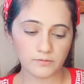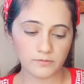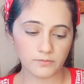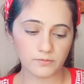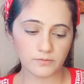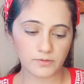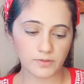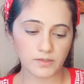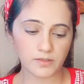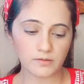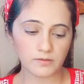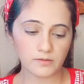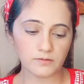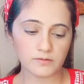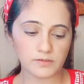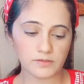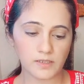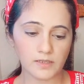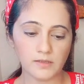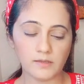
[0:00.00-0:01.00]
Okay,
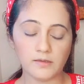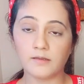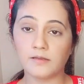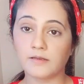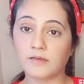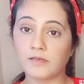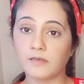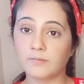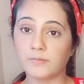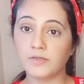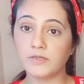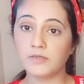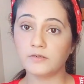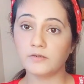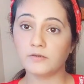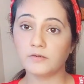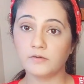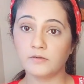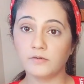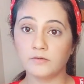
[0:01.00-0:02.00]
taking a little bit,
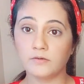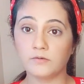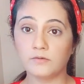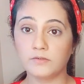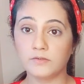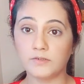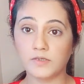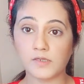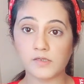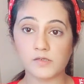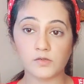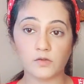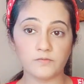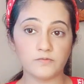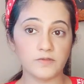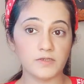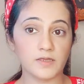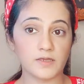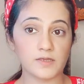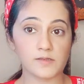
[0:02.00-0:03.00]
dust
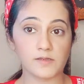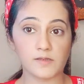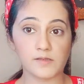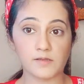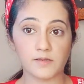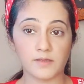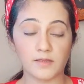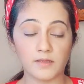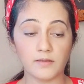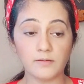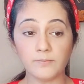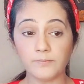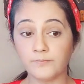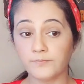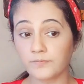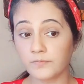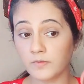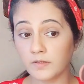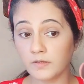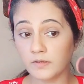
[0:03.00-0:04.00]
off the excess again,
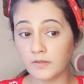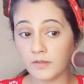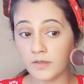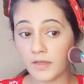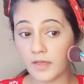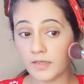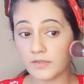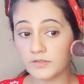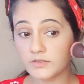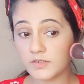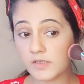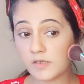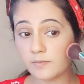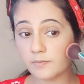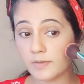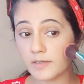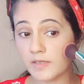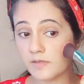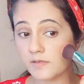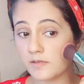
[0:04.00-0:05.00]
and just
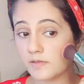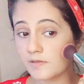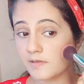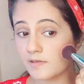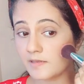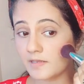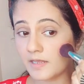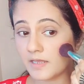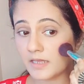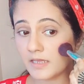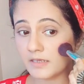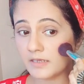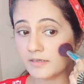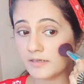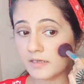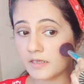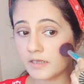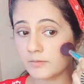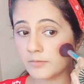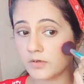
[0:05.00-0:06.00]
place it
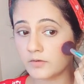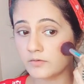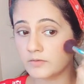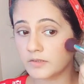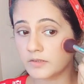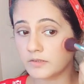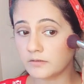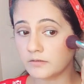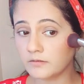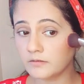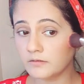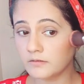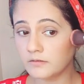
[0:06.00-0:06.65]
slightly above the